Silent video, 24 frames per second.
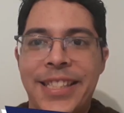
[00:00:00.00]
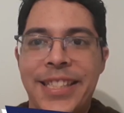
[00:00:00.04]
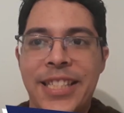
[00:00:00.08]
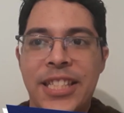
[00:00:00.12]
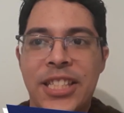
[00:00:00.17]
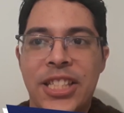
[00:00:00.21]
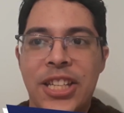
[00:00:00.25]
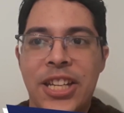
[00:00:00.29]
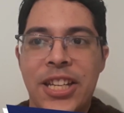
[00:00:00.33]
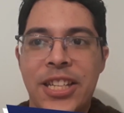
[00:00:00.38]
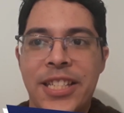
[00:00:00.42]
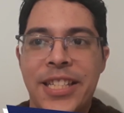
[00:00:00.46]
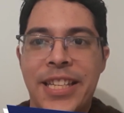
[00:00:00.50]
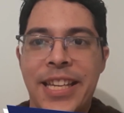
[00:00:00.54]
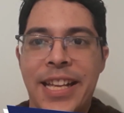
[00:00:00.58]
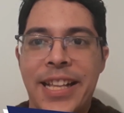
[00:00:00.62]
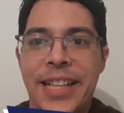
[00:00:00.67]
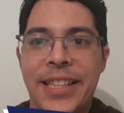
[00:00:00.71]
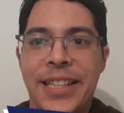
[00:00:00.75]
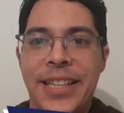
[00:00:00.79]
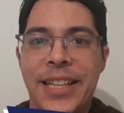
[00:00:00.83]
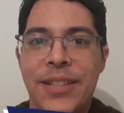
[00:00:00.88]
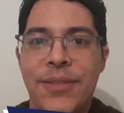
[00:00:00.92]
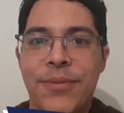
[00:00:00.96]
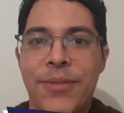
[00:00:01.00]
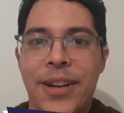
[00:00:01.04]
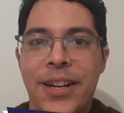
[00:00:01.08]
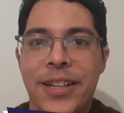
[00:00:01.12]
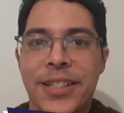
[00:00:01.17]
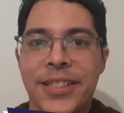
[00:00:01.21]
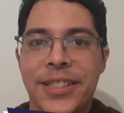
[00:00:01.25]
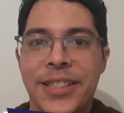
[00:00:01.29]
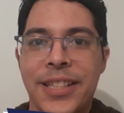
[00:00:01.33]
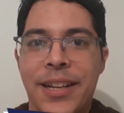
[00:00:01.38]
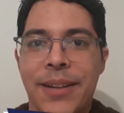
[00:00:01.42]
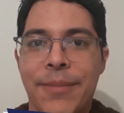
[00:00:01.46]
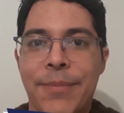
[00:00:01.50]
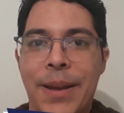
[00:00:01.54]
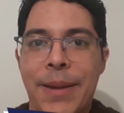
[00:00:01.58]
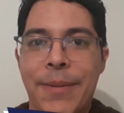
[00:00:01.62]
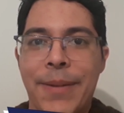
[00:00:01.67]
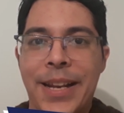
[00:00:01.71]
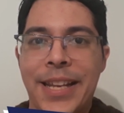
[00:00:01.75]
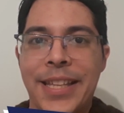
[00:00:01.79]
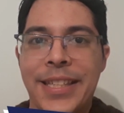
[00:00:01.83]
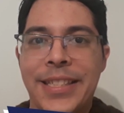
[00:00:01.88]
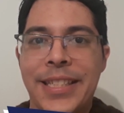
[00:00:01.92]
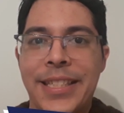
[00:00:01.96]
The Social Network song by
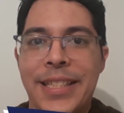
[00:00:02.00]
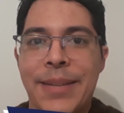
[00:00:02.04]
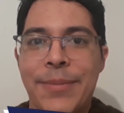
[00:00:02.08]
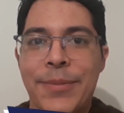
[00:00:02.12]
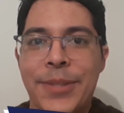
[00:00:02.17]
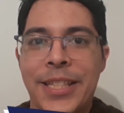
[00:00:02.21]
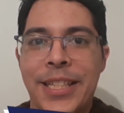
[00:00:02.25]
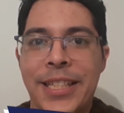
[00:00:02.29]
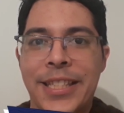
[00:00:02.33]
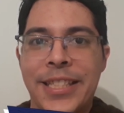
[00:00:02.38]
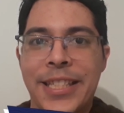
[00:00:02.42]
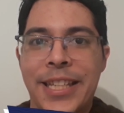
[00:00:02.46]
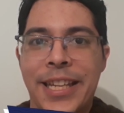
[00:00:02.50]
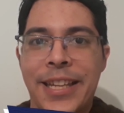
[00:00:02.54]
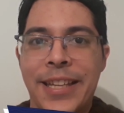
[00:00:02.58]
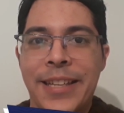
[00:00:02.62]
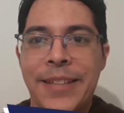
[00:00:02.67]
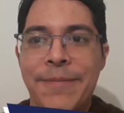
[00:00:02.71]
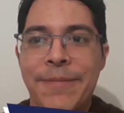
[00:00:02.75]
Valentina Moneta.